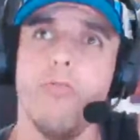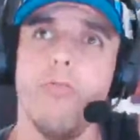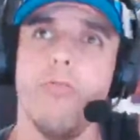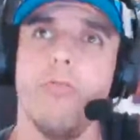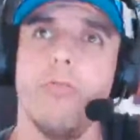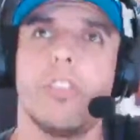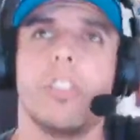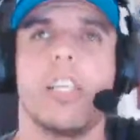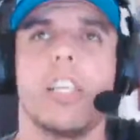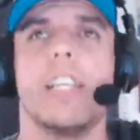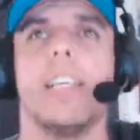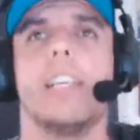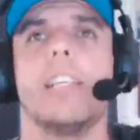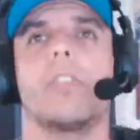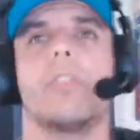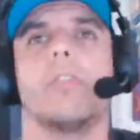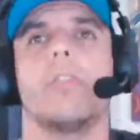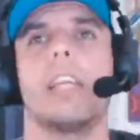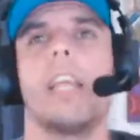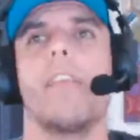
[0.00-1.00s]

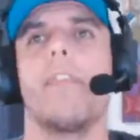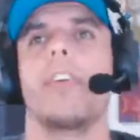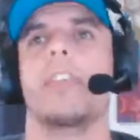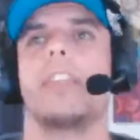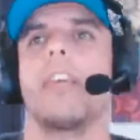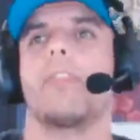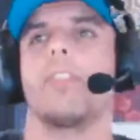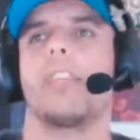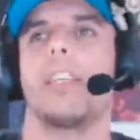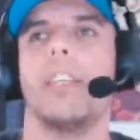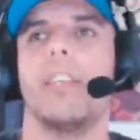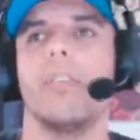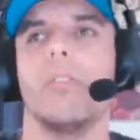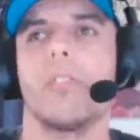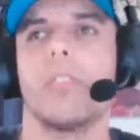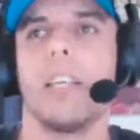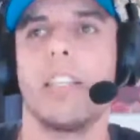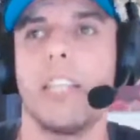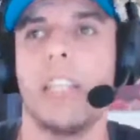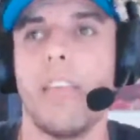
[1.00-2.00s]
Jeez, good defense there from the
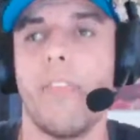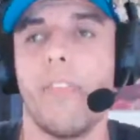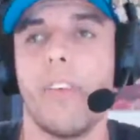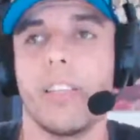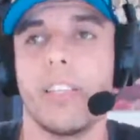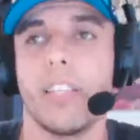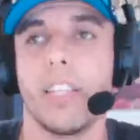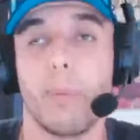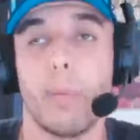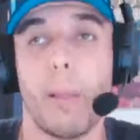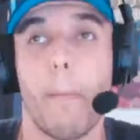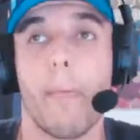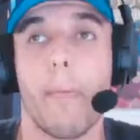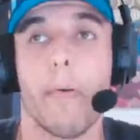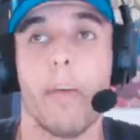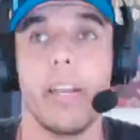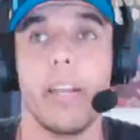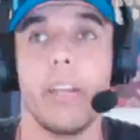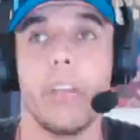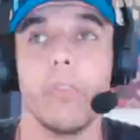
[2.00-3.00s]
Eels. Their defense has been
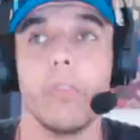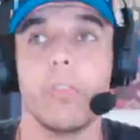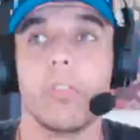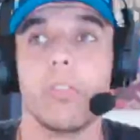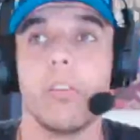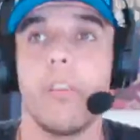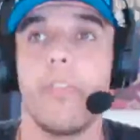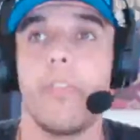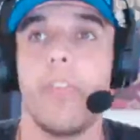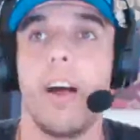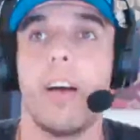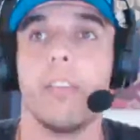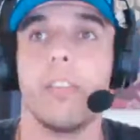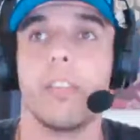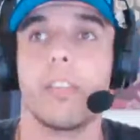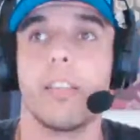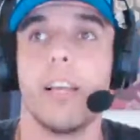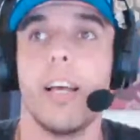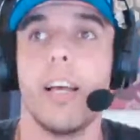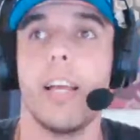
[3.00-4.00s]
pretty good so far in
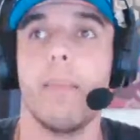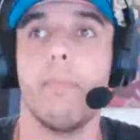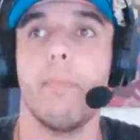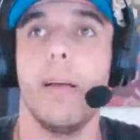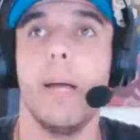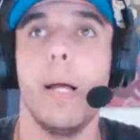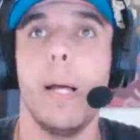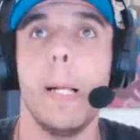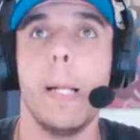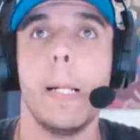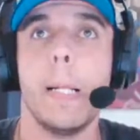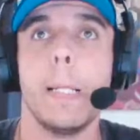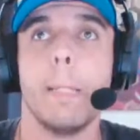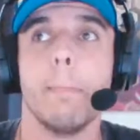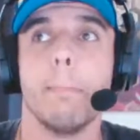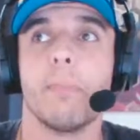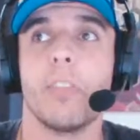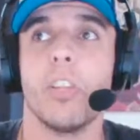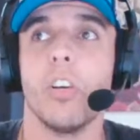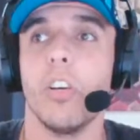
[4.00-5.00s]
this game.
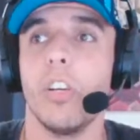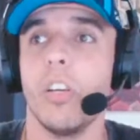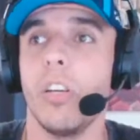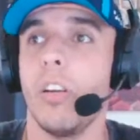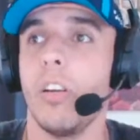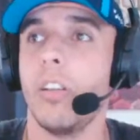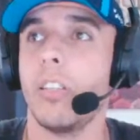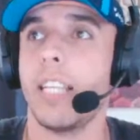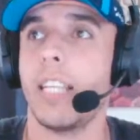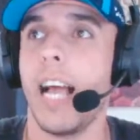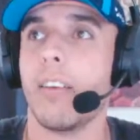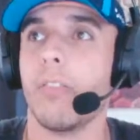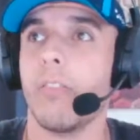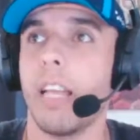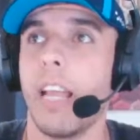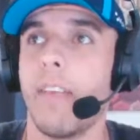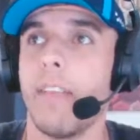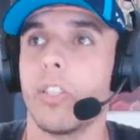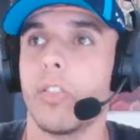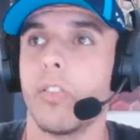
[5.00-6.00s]
Third
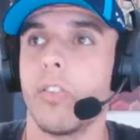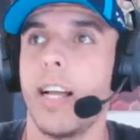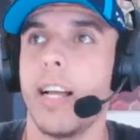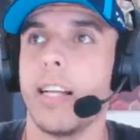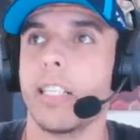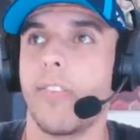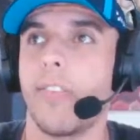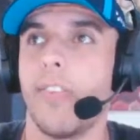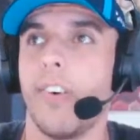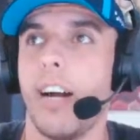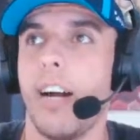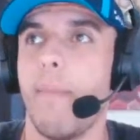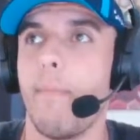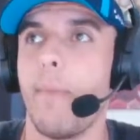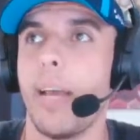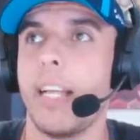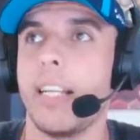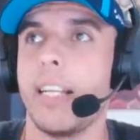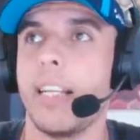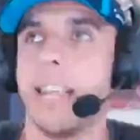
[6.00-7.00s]
tackle here with the Dragons. 5
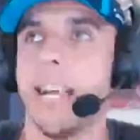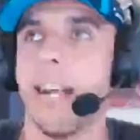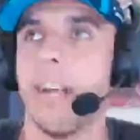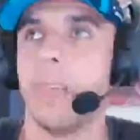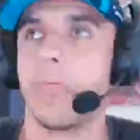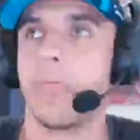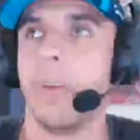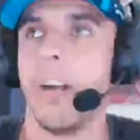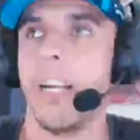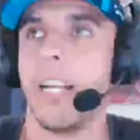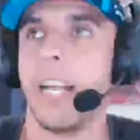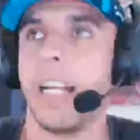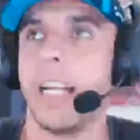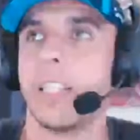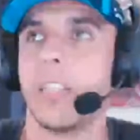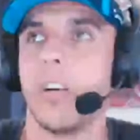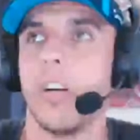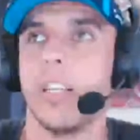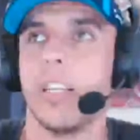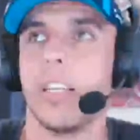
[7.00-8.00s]
metres out.
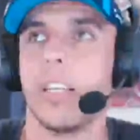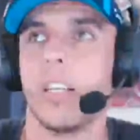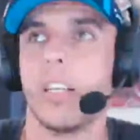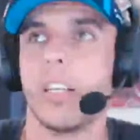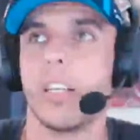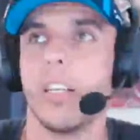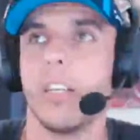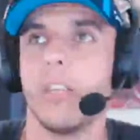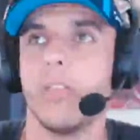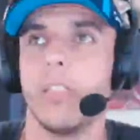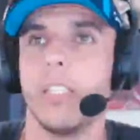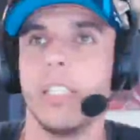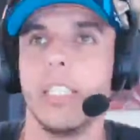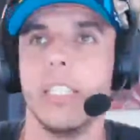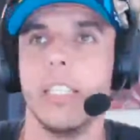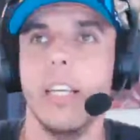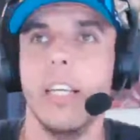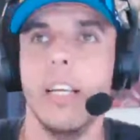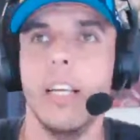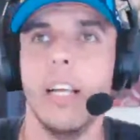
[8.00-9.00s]
Right-hand side, they're going to go
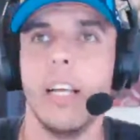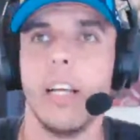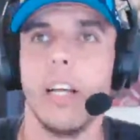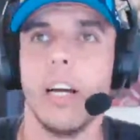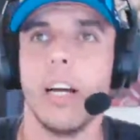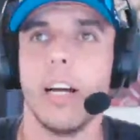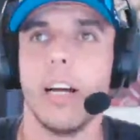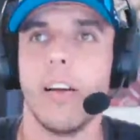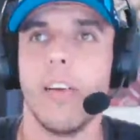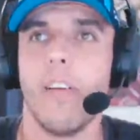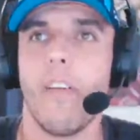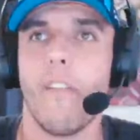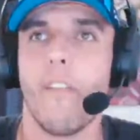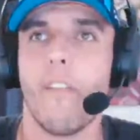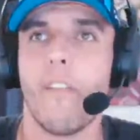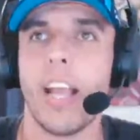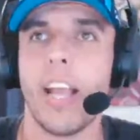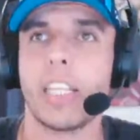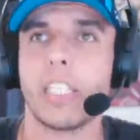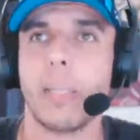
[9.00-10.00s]
here.
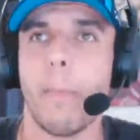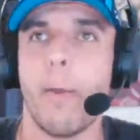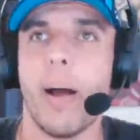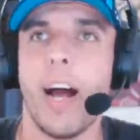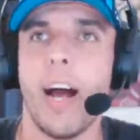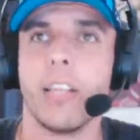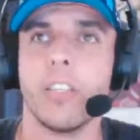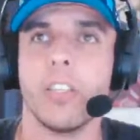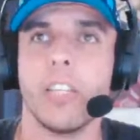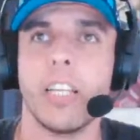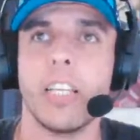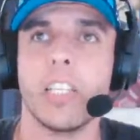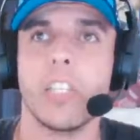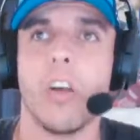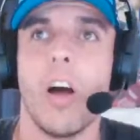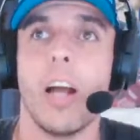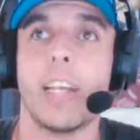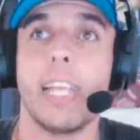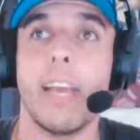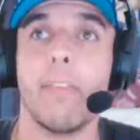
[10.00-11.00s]
Fakes the pass on the
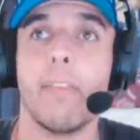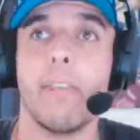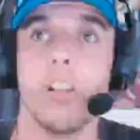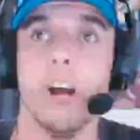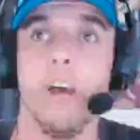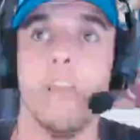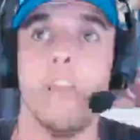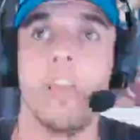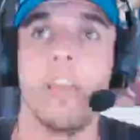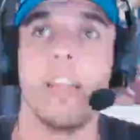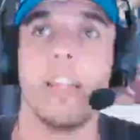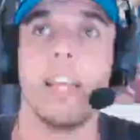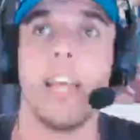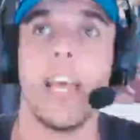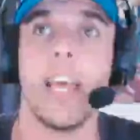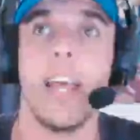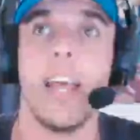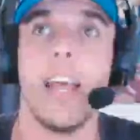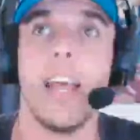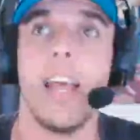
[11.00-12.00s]
inside. Gives it off here
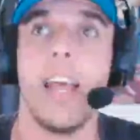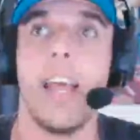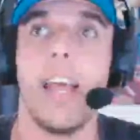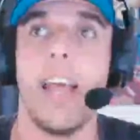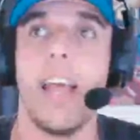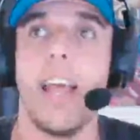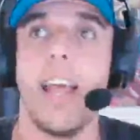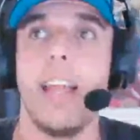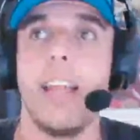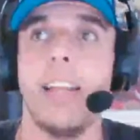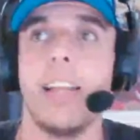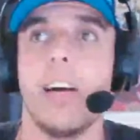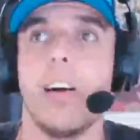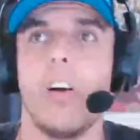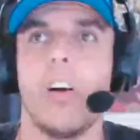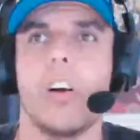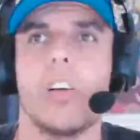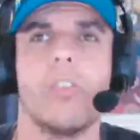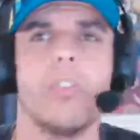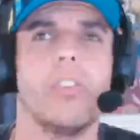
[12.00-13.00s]
then.
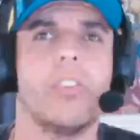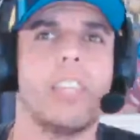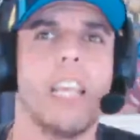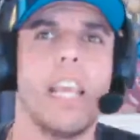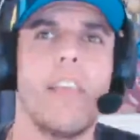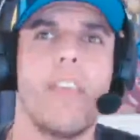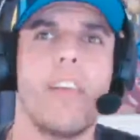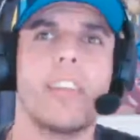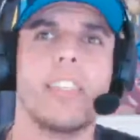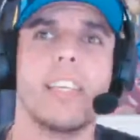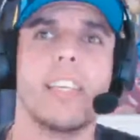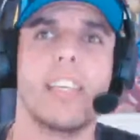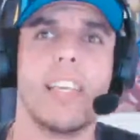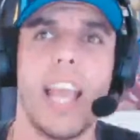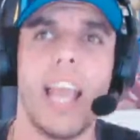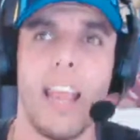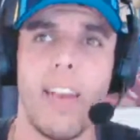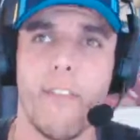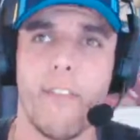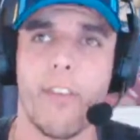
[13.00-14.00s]
Oh, good defense
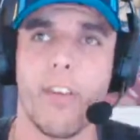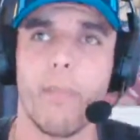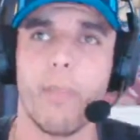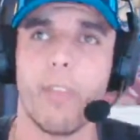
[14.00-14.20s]
again from the